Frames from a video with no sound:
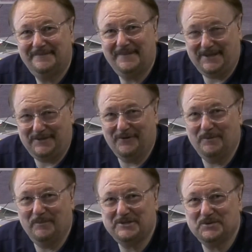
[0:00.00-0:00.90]
Thank you
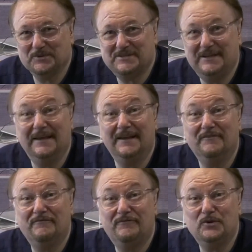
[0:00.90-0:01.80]
very much, and we'll see you
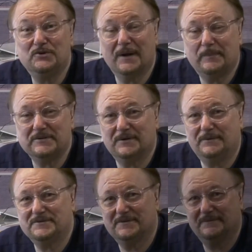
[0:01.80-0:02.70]
in future
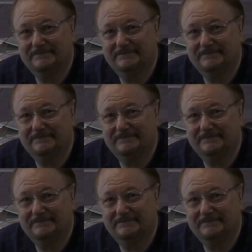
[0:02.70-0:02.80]
episodes.